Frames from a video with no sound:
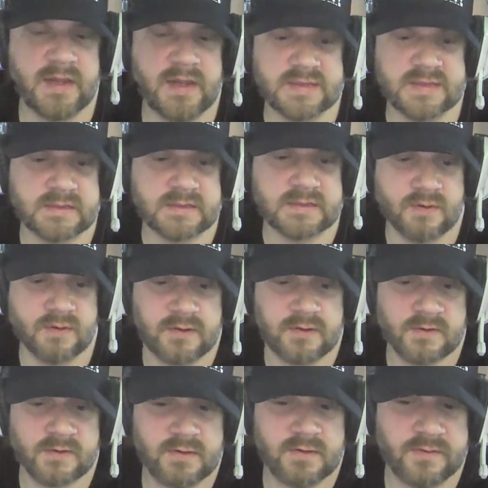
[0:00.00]
where you
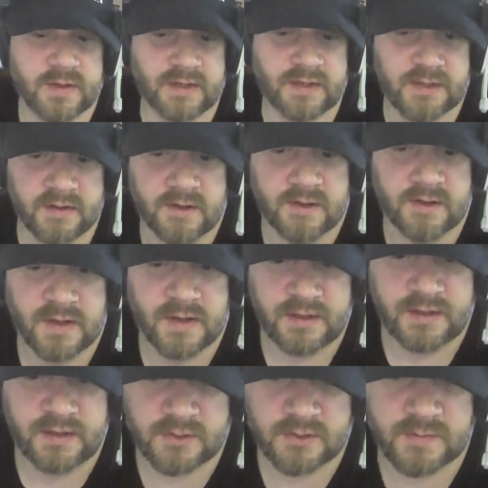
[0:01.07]
think you
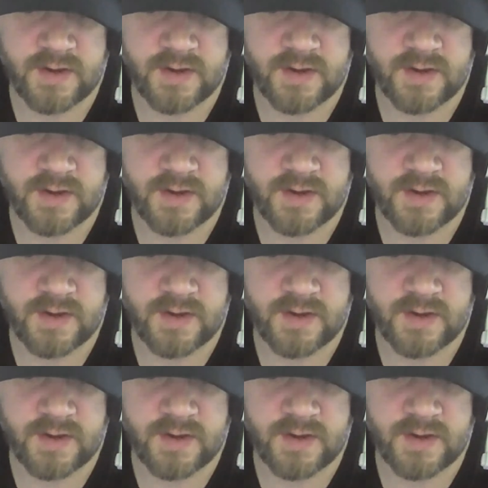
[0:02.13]
might need